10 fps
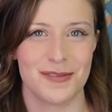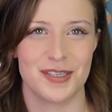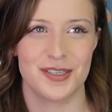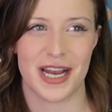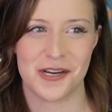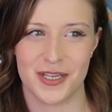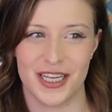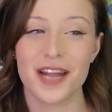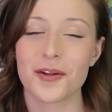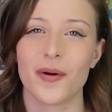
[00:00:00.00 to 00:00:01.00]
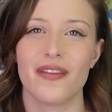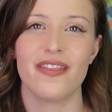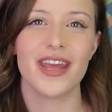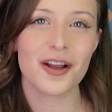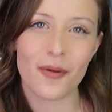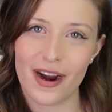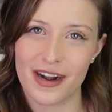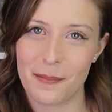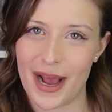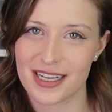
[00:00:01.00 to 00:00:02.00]
which was actually another one that they acquired
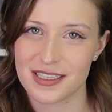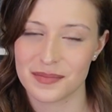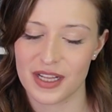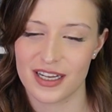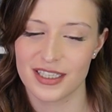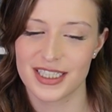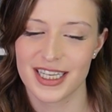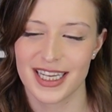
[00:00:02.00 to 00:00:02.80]
at PAX Unplugged,